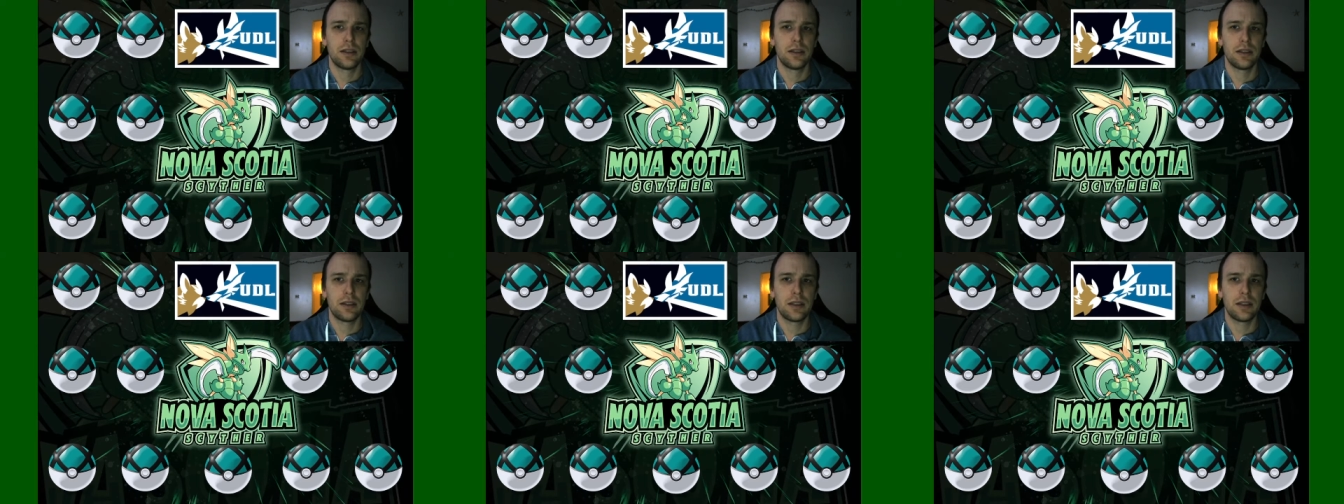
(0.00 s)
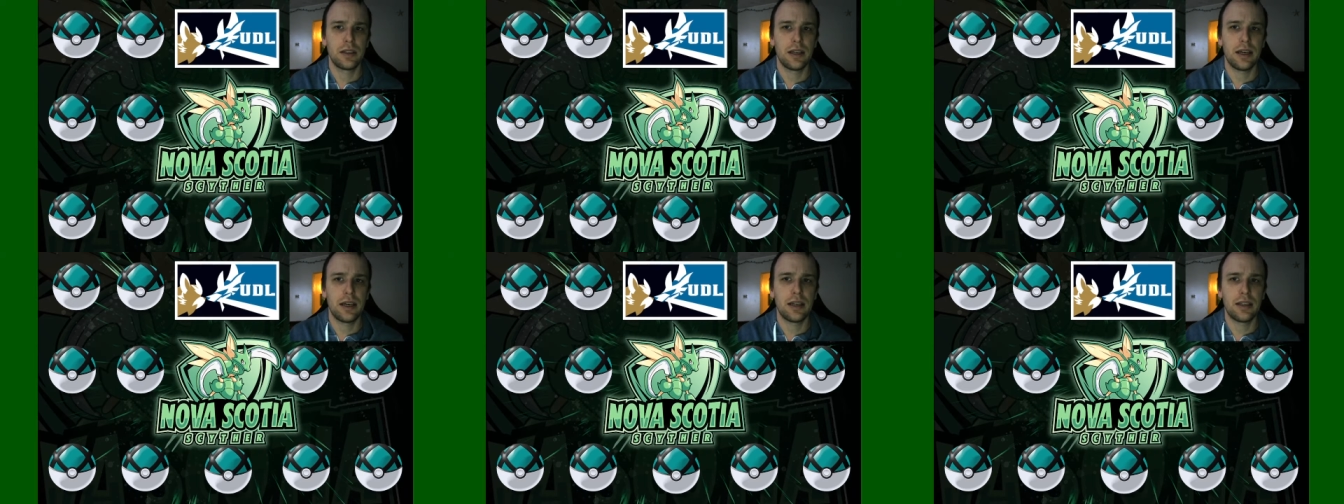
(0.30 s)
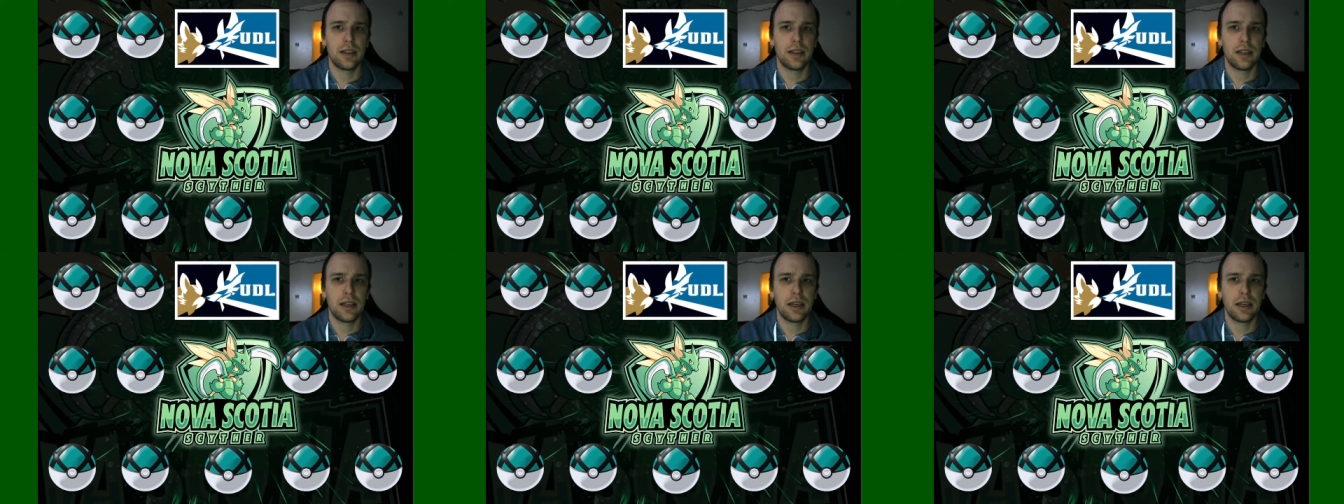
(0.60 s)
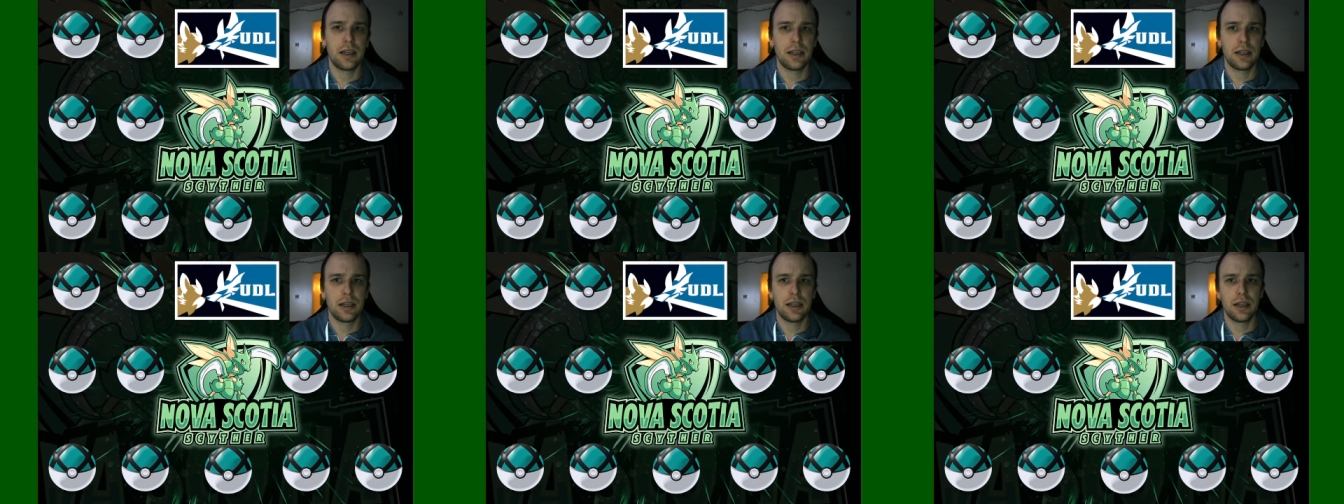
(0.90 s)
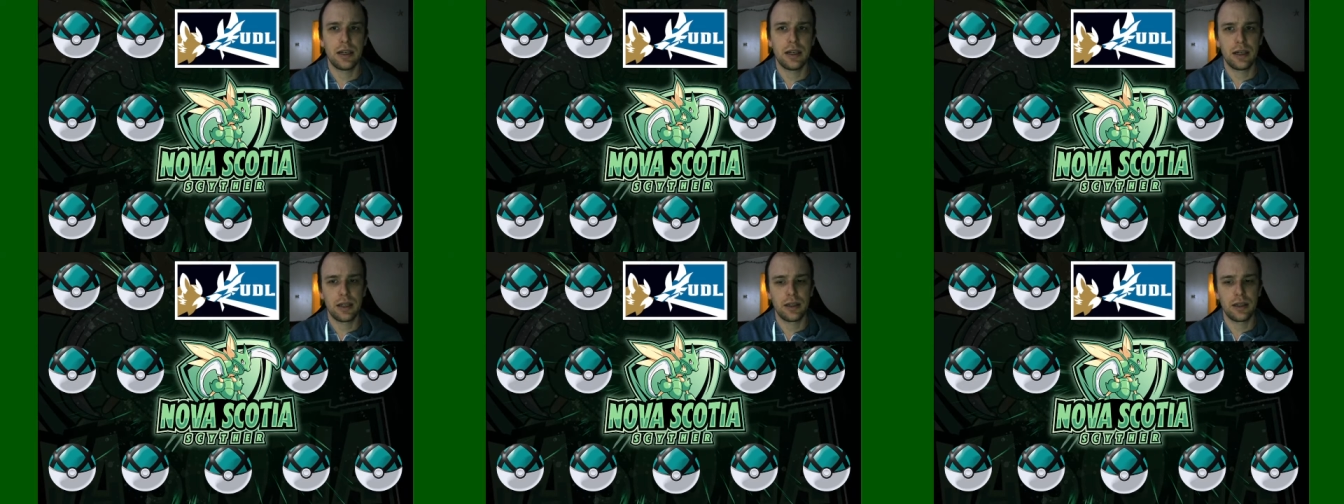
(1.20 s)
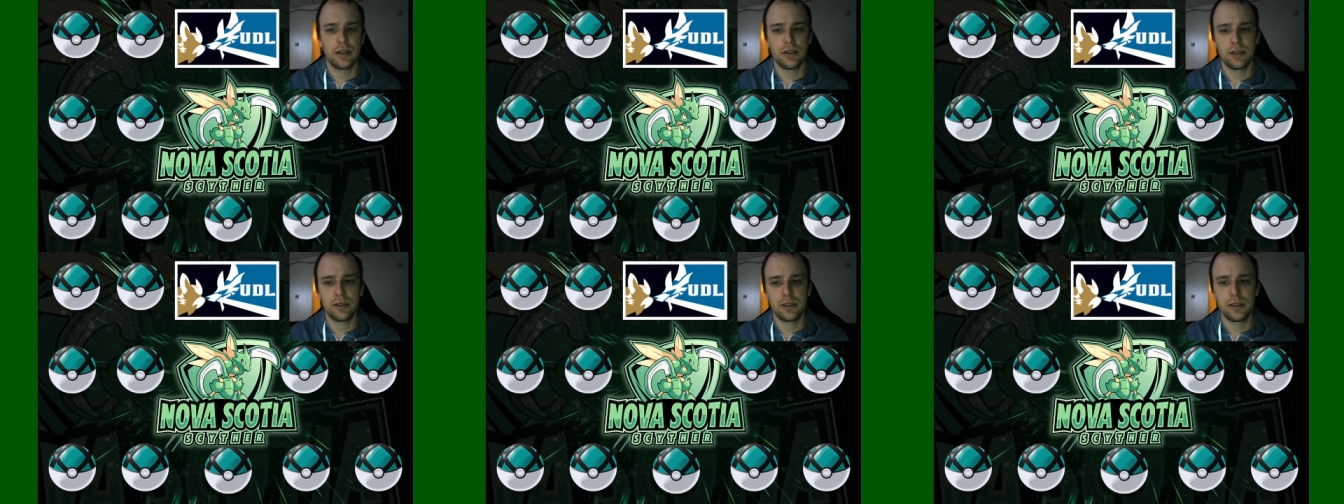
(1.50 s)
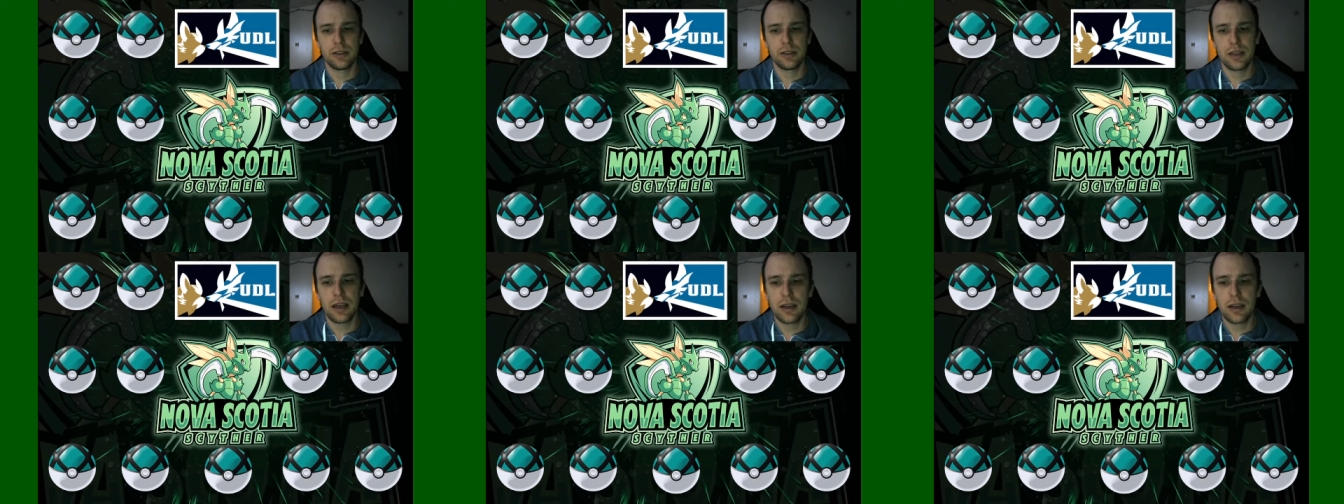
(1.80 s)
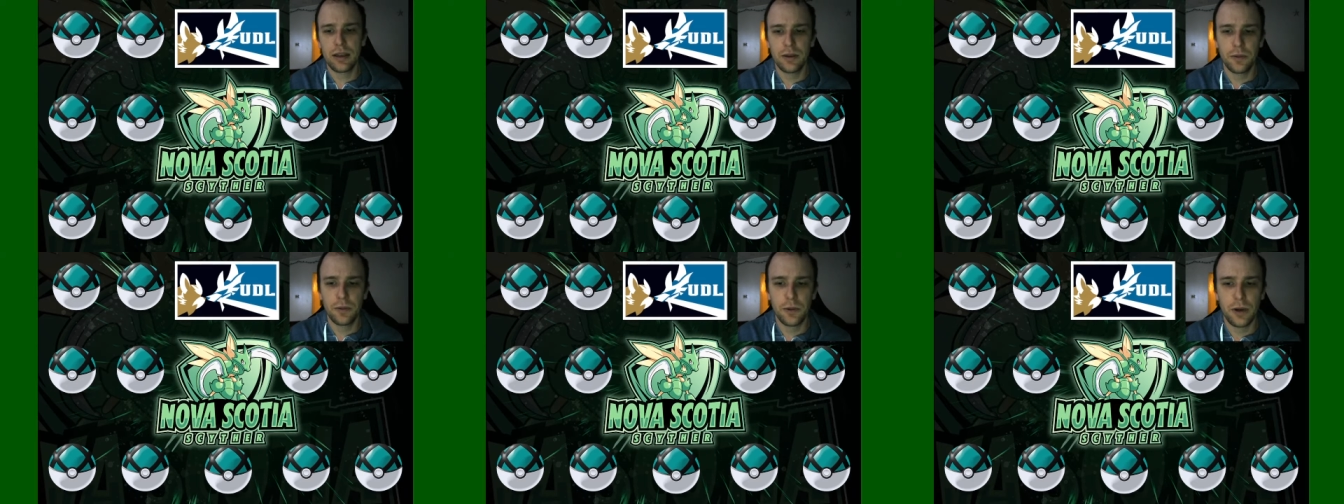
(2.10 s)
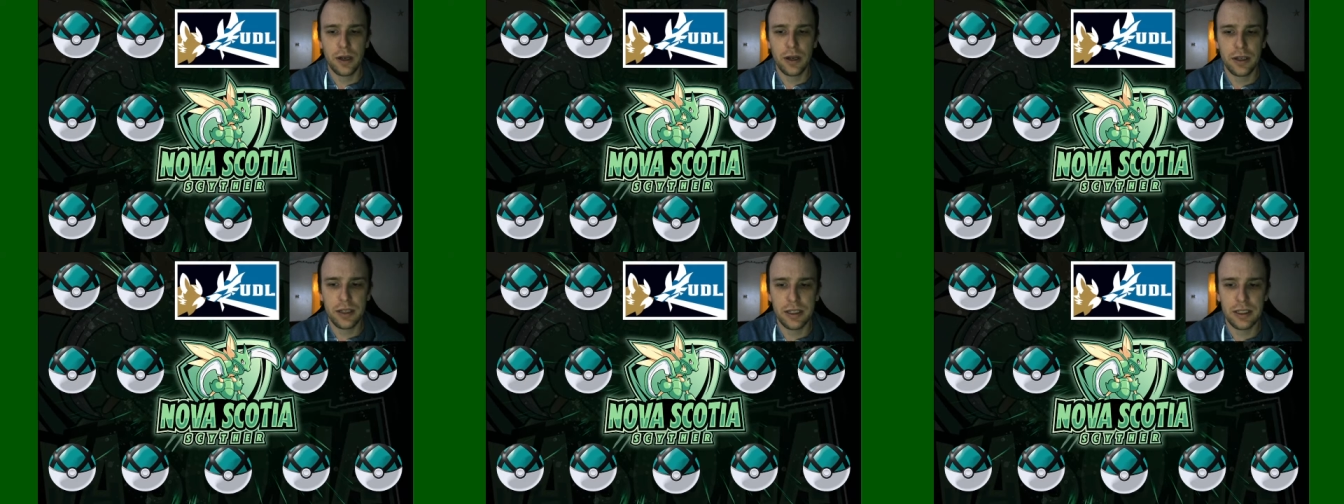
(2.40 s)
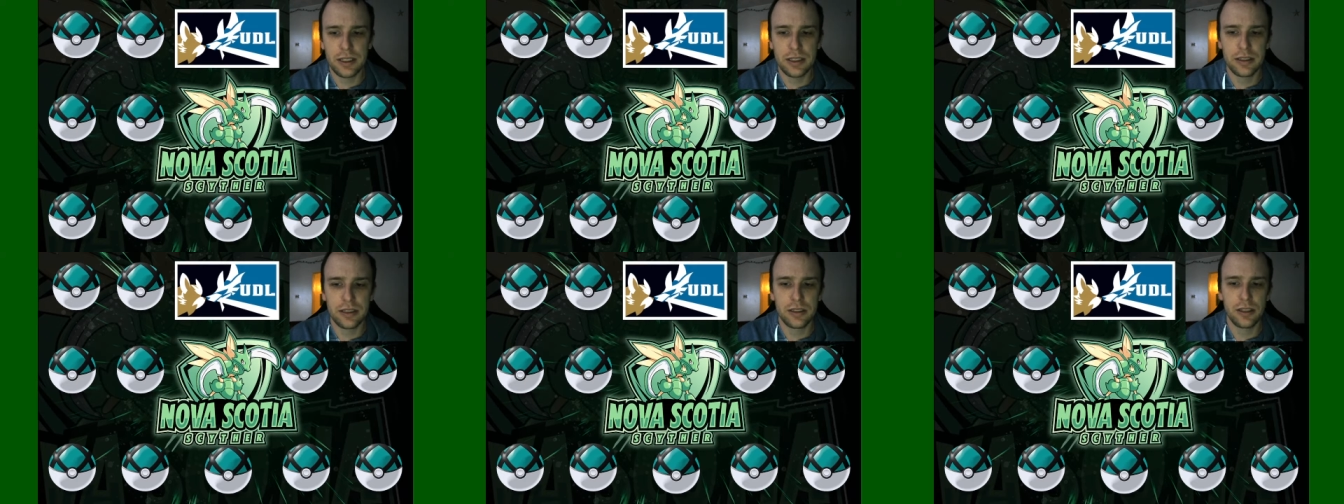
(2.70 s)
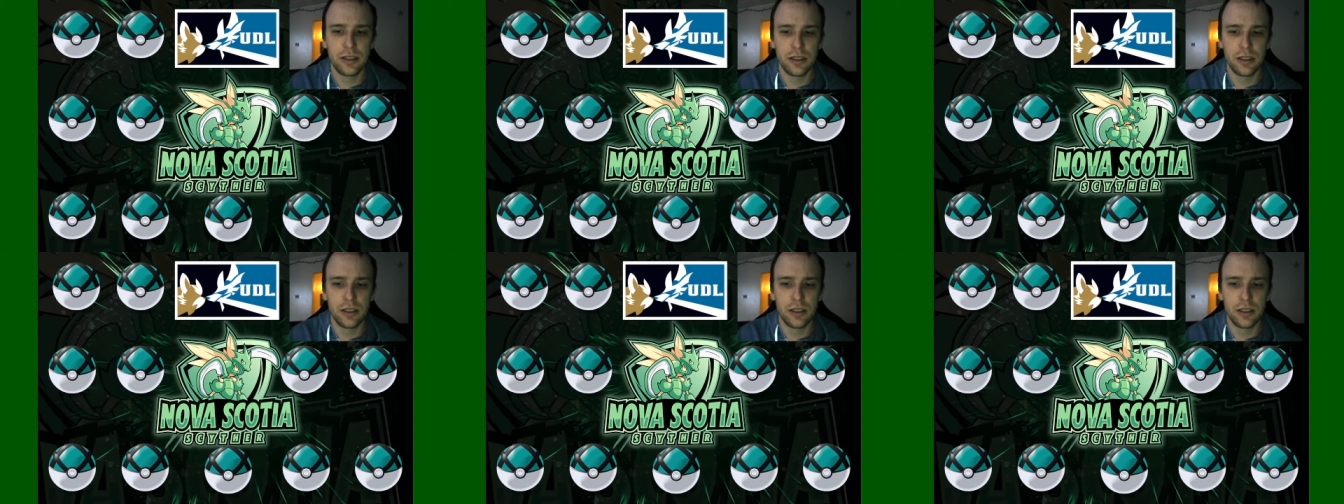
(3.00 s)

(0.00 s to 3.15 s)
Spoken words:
then the second one is